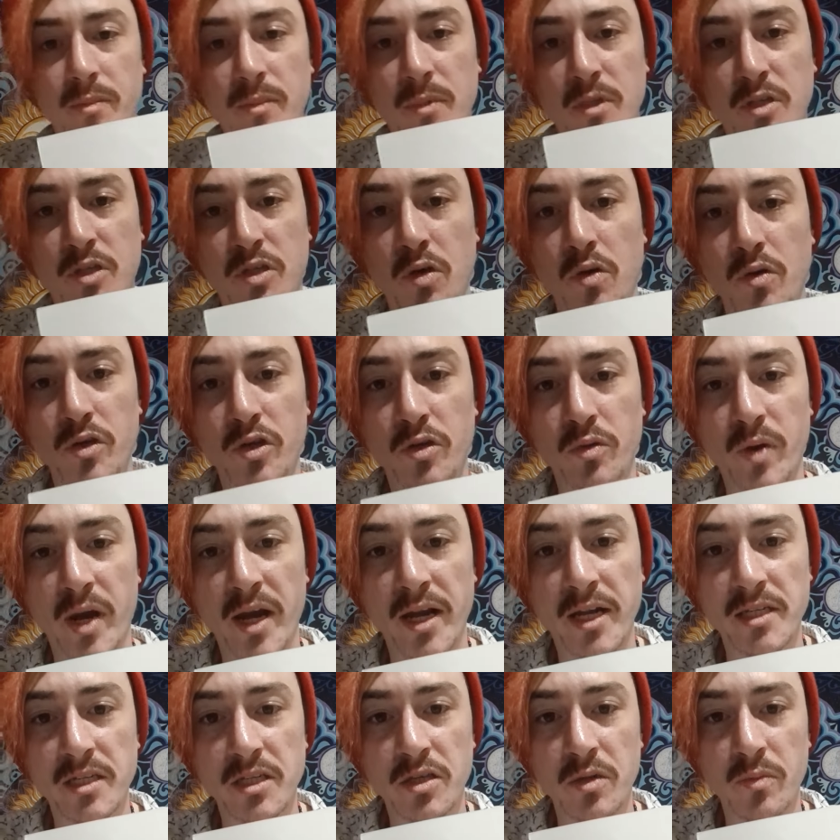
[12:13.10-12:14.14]
So
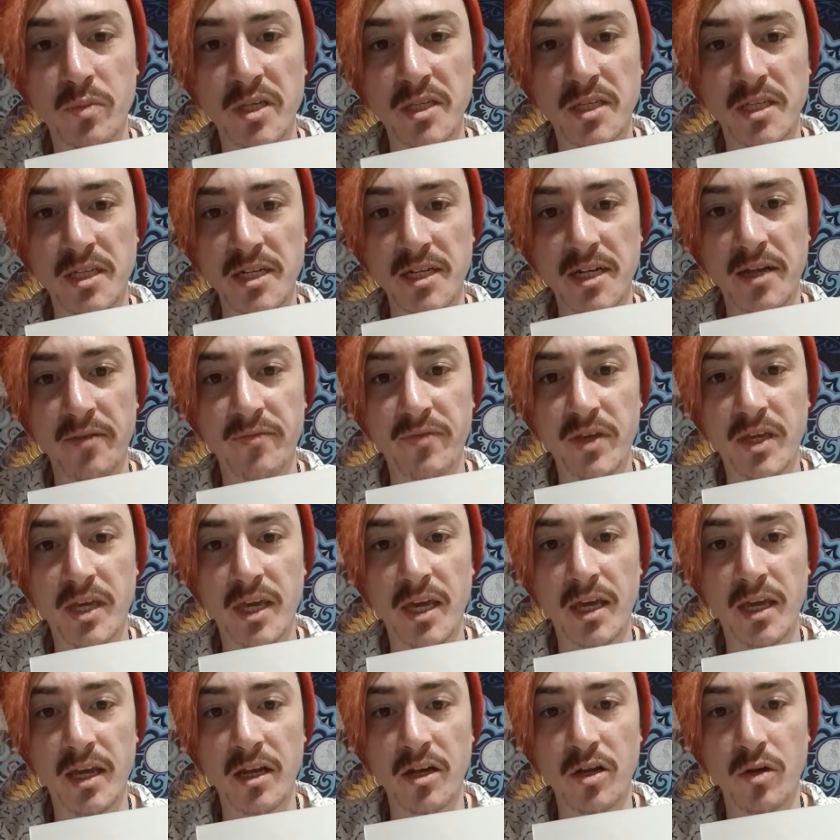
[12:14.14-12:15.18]
Uranus could be
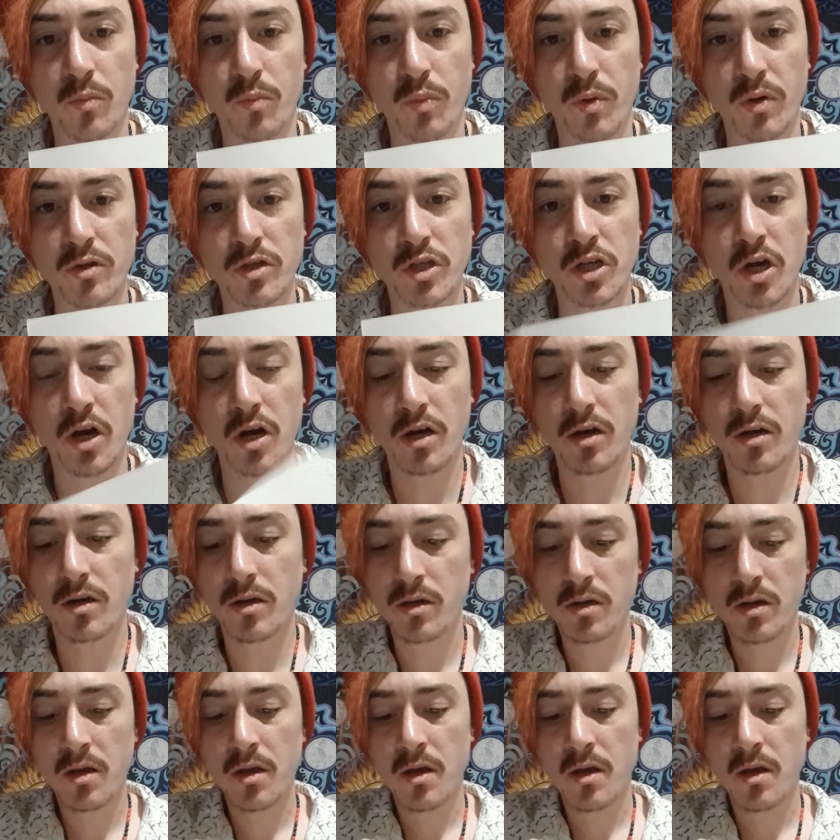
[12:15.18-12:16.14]
significant in your birth chart.